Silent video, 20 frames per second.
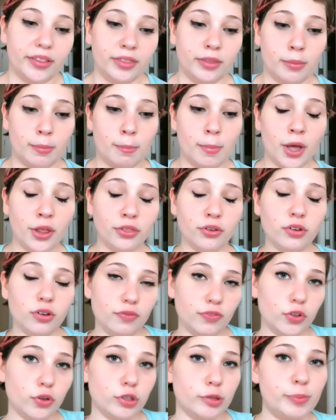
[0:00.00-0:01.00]
the mother
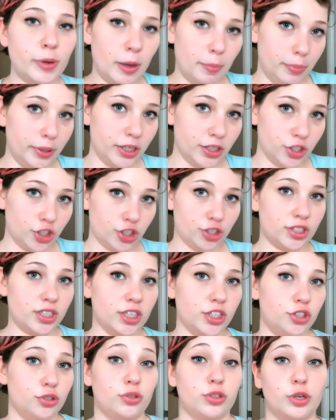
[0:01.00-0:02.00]
of those puppies. She
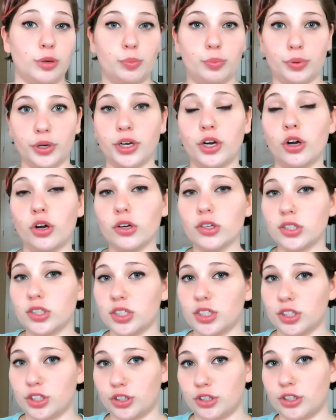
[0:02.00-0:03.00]
said she was going to breed her
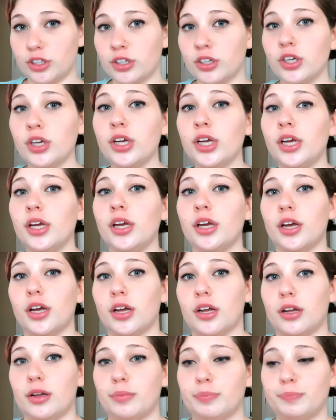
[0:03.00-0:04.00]
sister
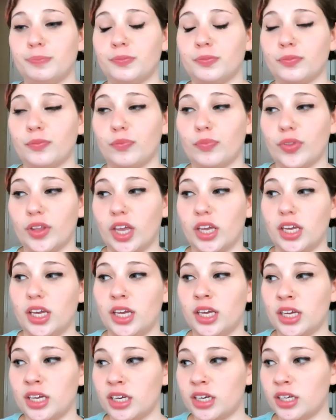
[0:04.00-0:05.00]
um,
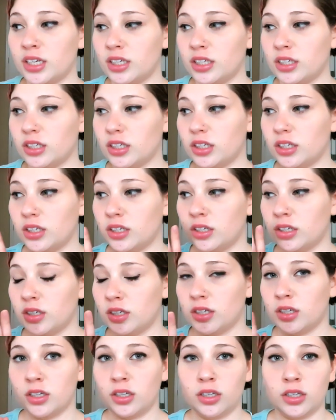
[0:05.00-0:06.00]
in
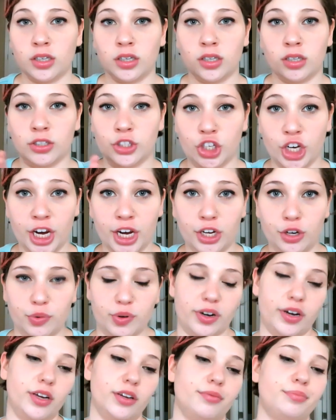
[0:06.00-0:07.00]

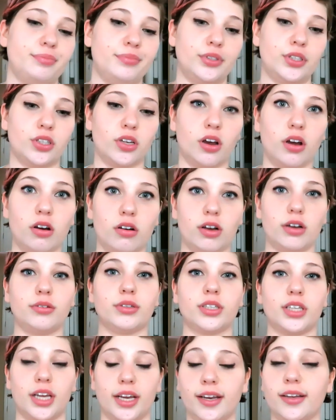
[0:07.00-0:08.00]
January. So I
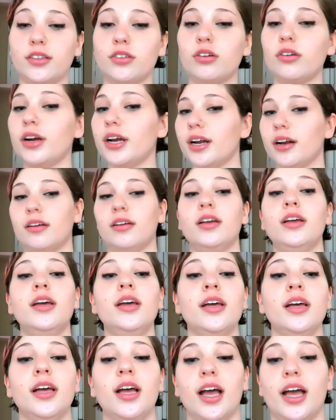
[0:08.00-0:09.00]
was like, it's all right.
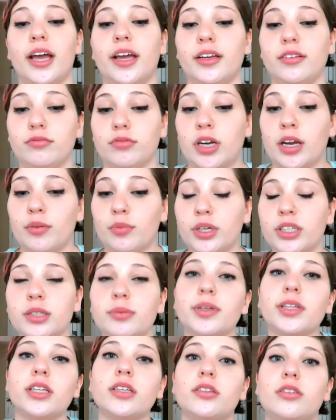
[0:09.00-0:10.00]
I, I went
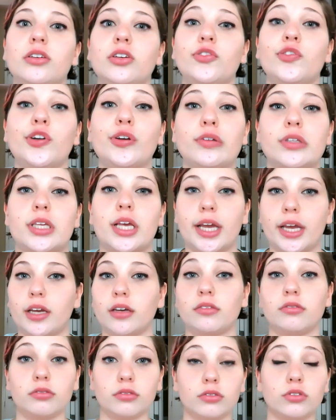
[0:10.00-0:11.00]
to my listserv and I was
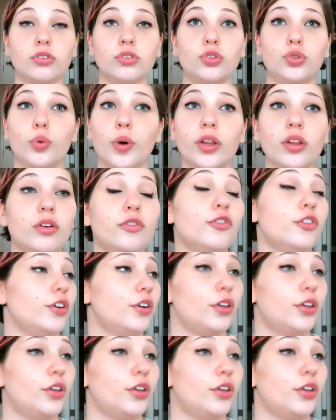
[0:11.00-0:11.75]
like, do I look for